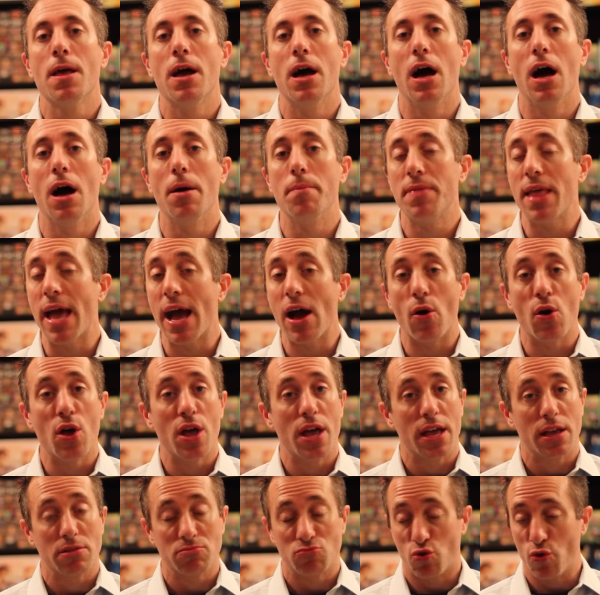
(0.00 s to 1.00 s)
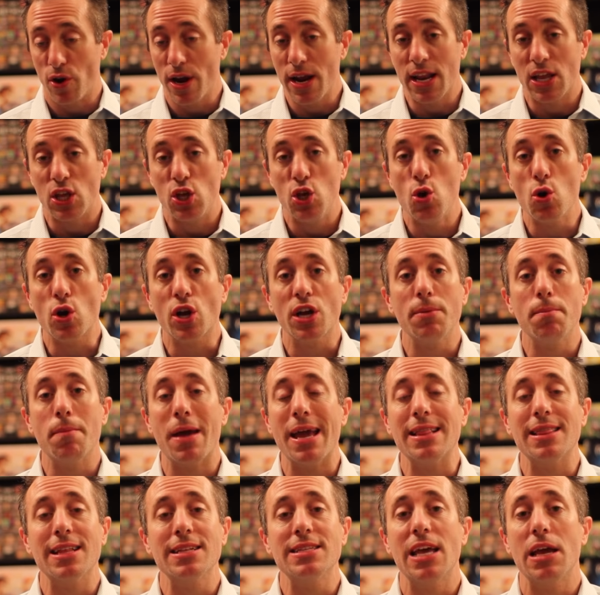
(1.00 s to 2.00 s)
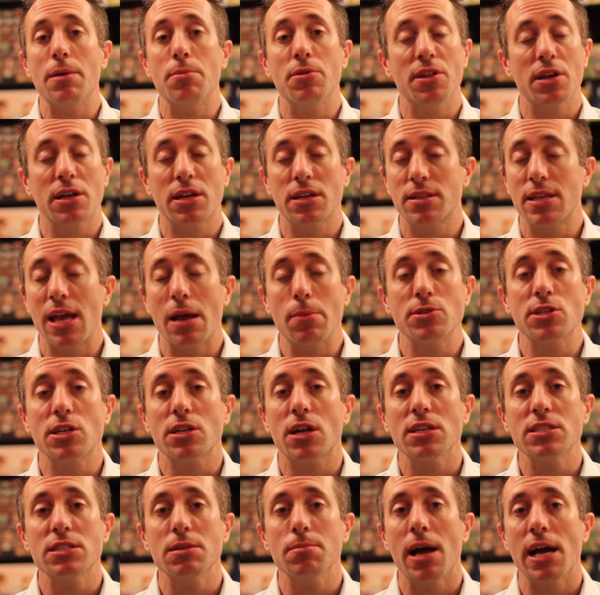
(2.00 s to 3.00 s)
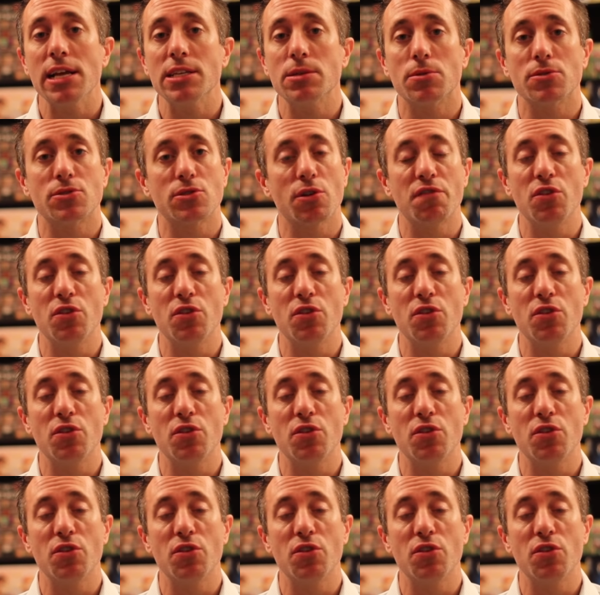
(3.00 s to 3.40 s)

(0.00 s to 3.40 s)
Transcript: Now, Granted, you could make the table, the tables are customizable.